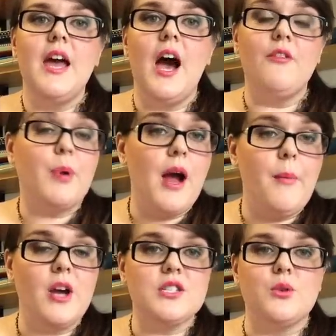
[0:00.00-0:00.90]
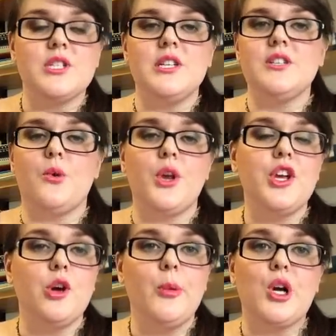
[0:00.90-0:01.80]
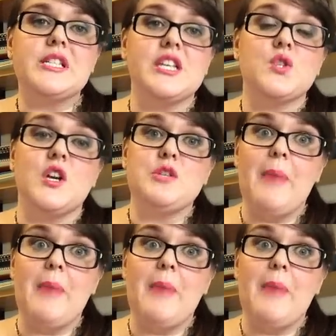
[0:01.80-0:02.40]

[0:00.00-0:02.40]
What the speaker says: of primary sources or yearbooks that stretch